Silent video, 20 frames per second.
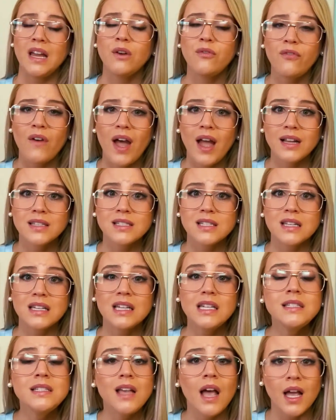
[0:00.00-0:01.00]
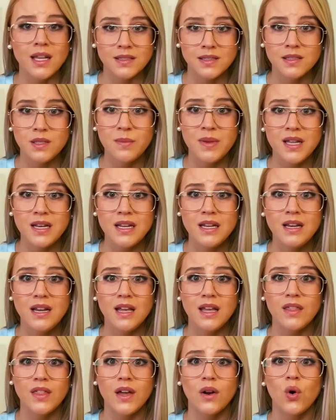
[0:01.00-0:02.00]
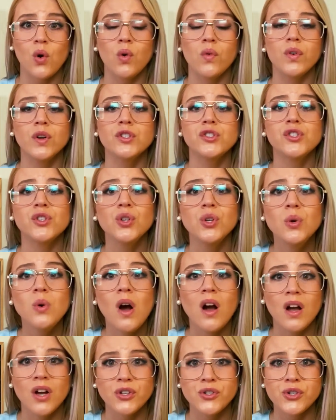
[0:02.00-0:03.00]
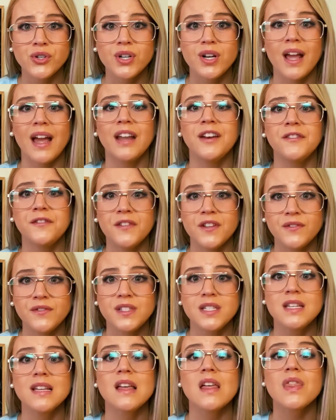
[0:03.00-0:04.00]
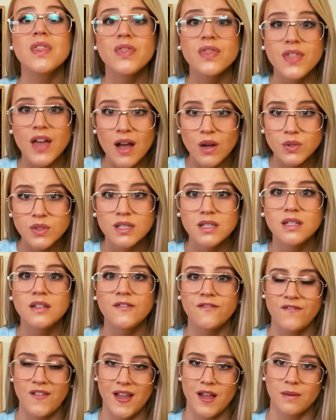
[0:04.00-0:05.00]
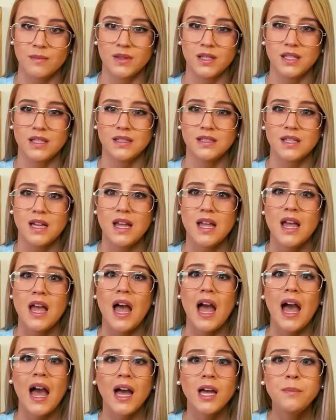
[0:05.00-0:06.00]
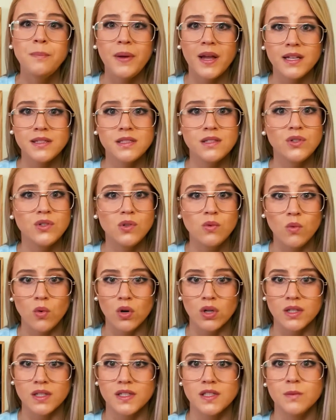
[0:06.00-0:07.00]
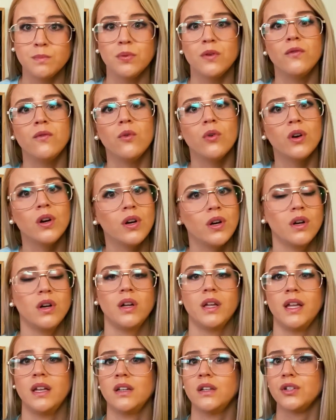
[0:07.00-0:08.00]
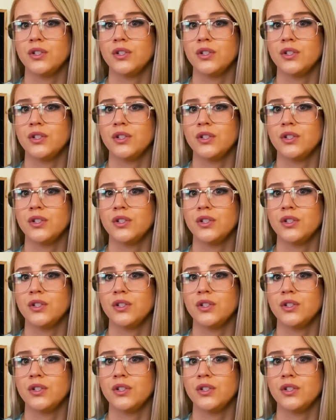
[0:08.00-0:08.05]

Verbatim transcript: In fact, it's estimated that over 250,000 families had pets in New Orleans before Hurricane